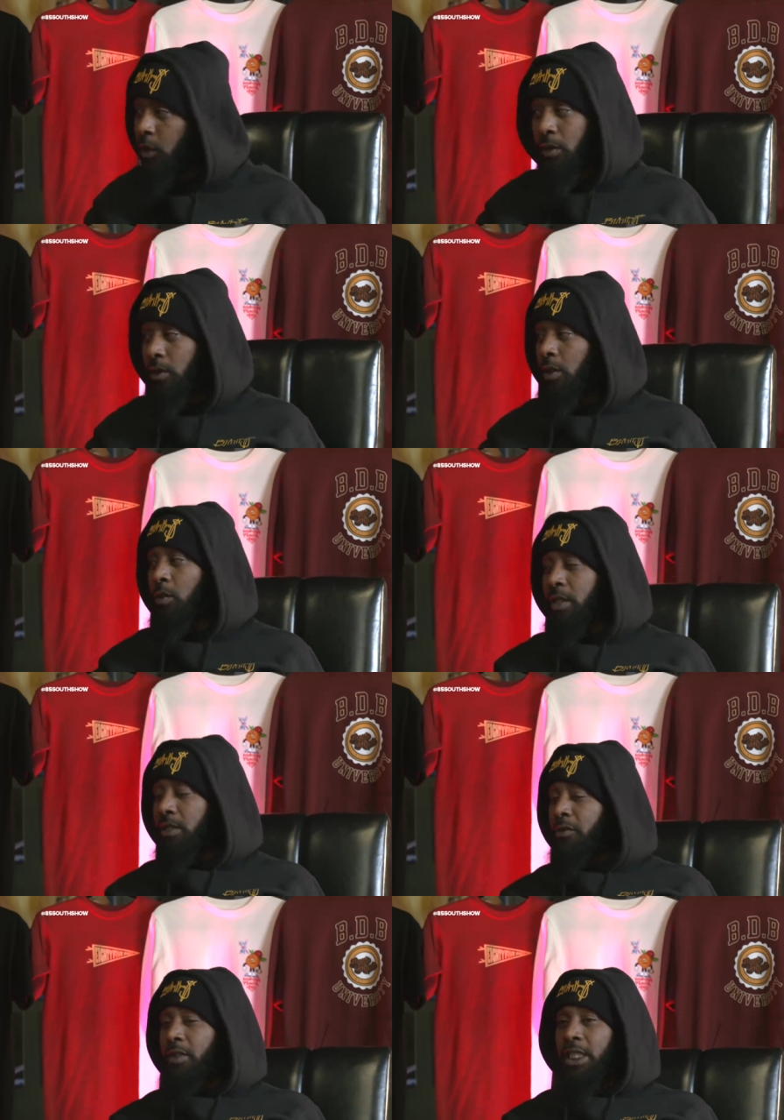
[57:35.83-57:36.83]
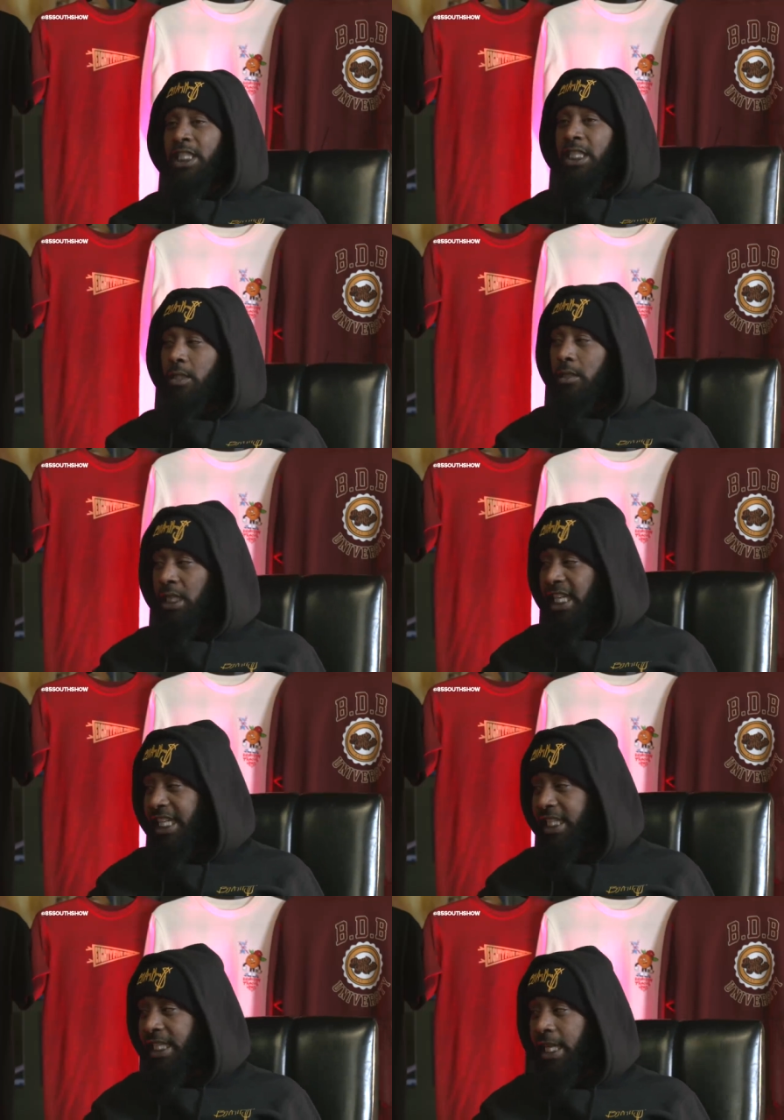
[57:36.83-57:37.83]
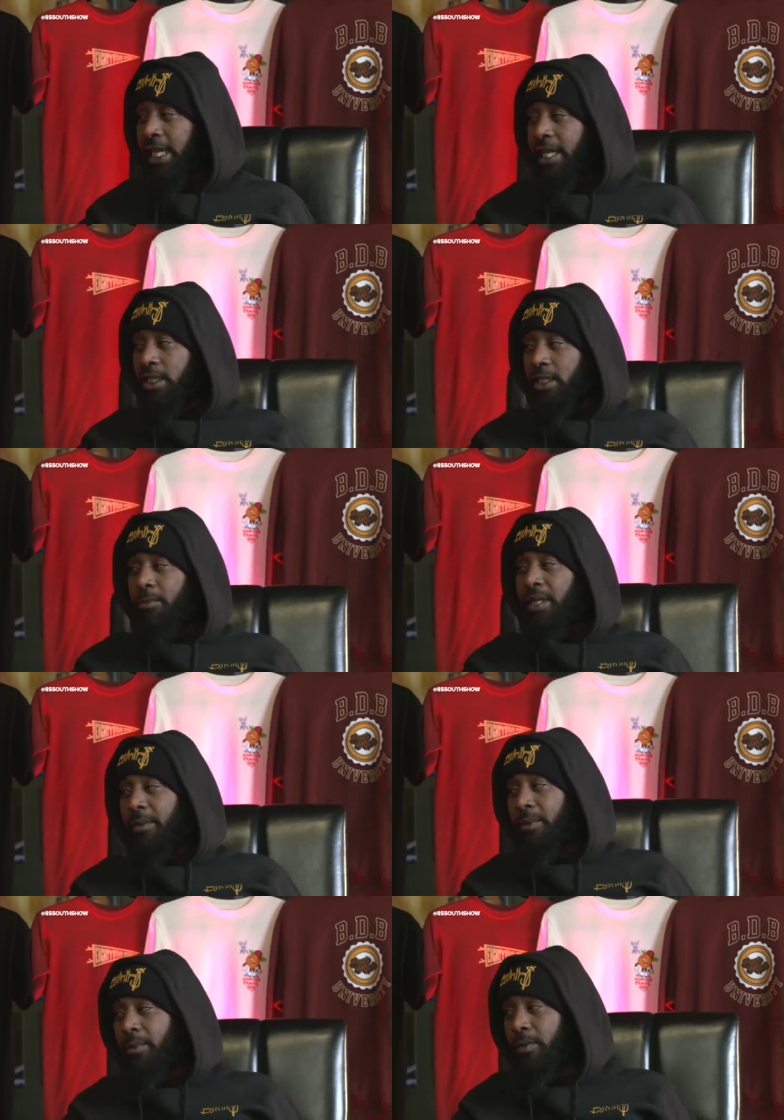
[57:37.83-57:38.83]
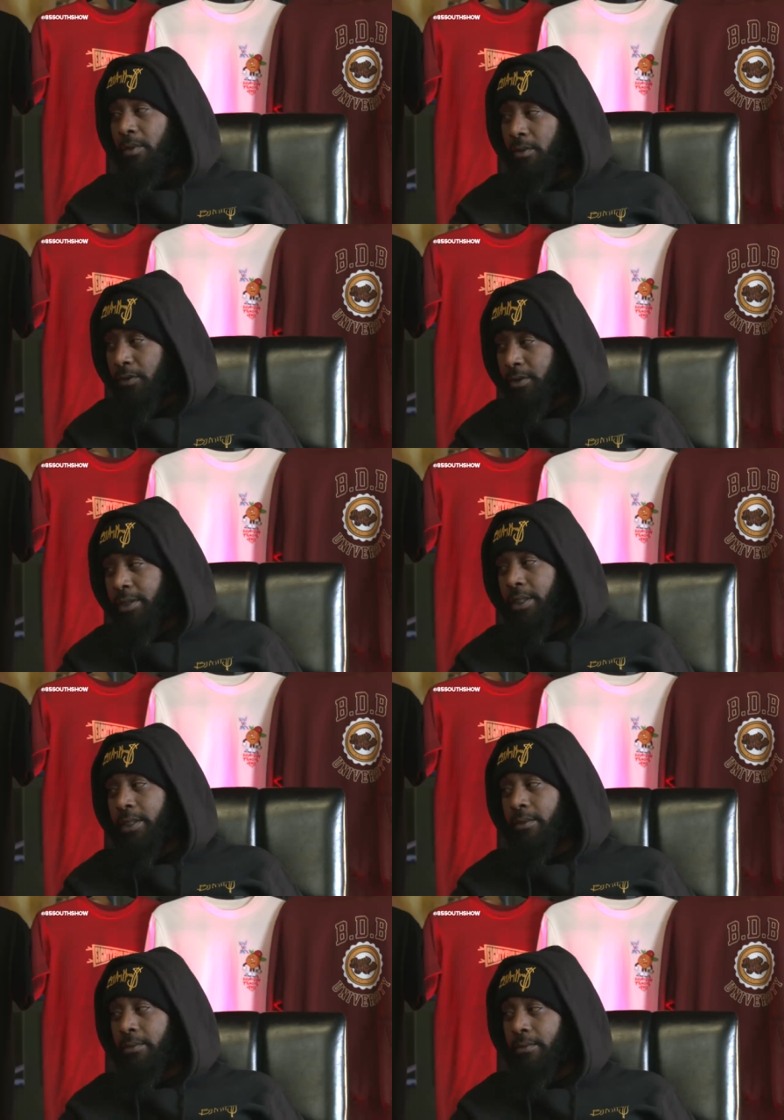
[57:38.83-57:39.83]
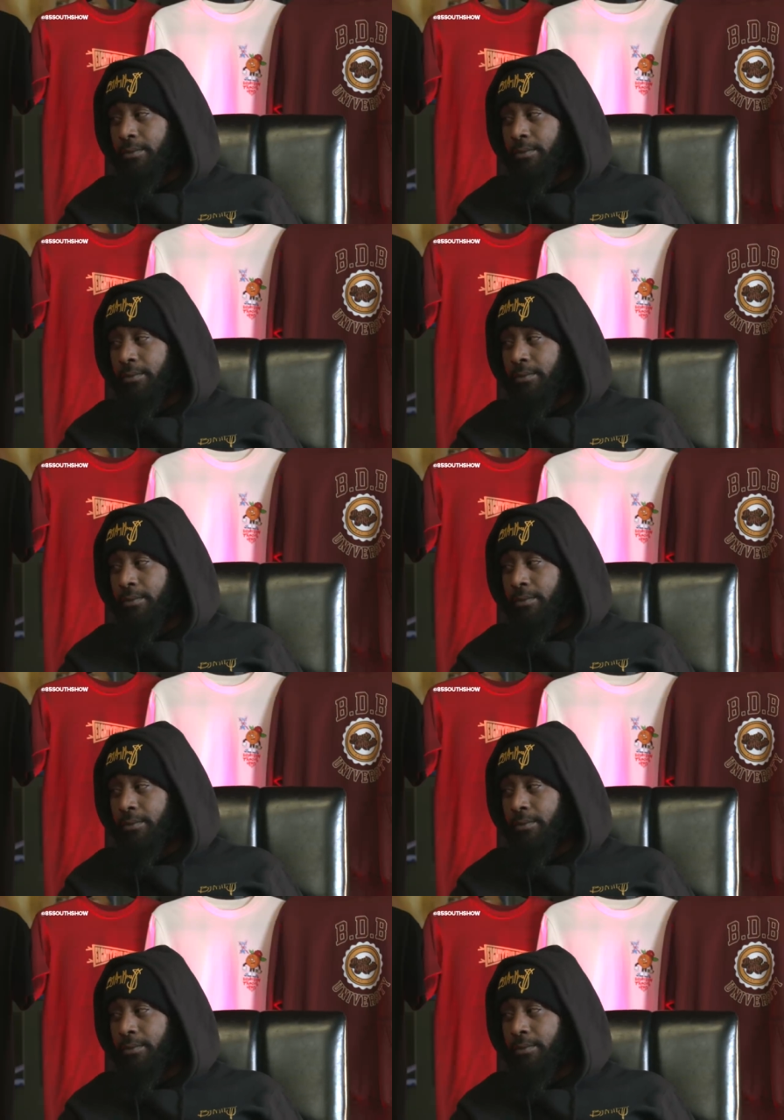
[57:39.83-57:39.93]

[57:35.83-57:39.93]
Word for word: You don't know what the fuck shit look like in their eyes. It might be beautiful to them.